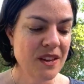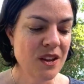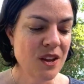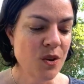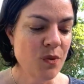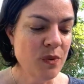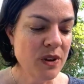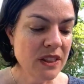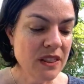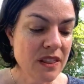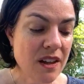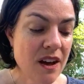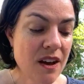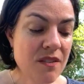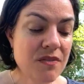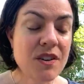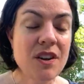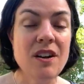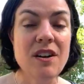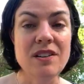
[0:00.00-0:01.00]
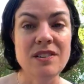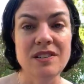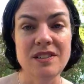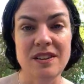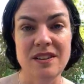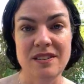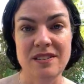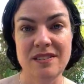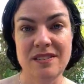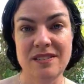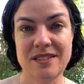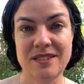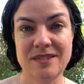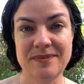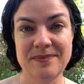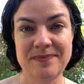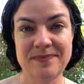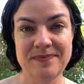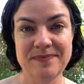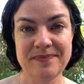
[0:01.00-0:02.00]
When love calls us,
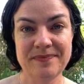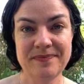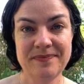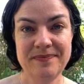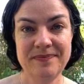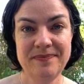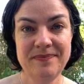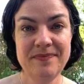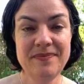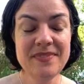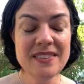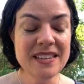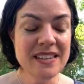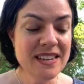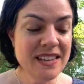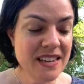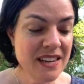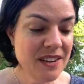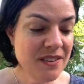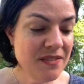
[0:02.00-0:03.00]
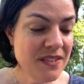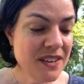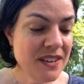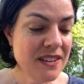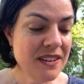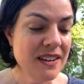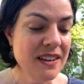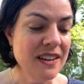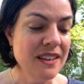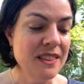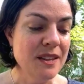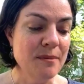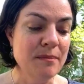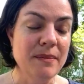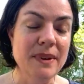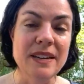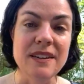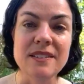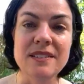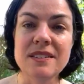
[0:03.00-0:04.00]
even in the
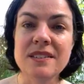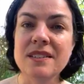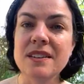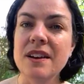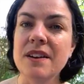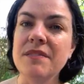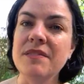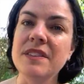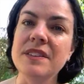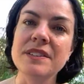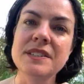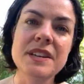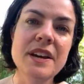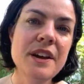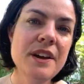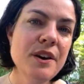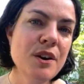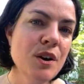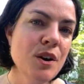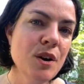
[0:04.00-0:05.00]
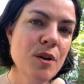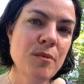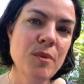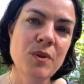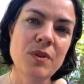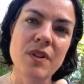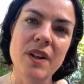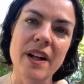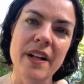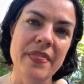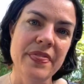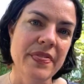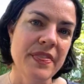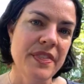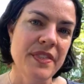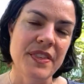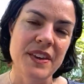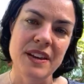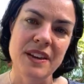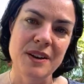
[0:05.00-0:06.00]
midst of the terrible
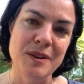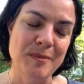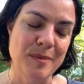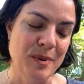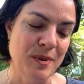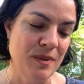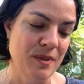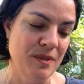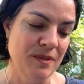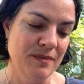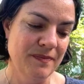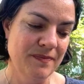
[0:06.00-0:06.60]
unthinkable,